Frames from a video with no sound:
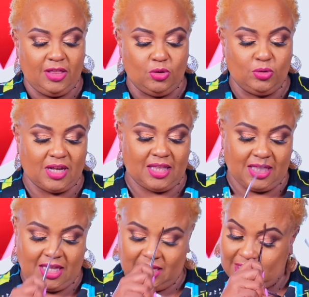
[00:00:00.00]
Those are the
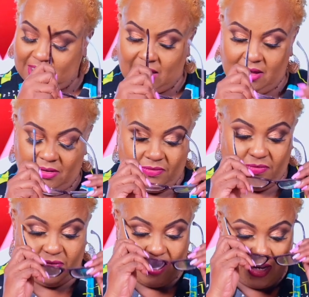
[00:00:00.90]
things that are
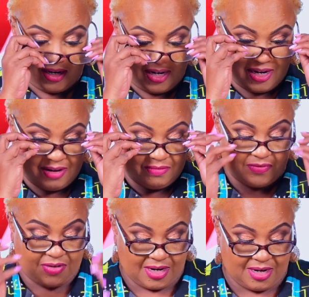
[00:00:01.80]
very,
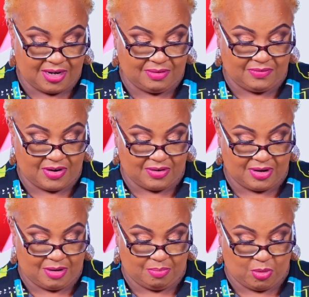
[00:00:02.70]
very, very
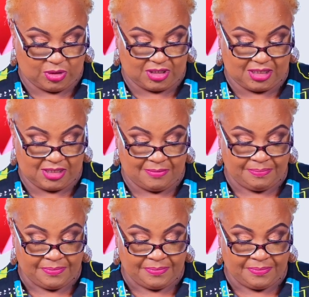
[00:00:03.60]
important.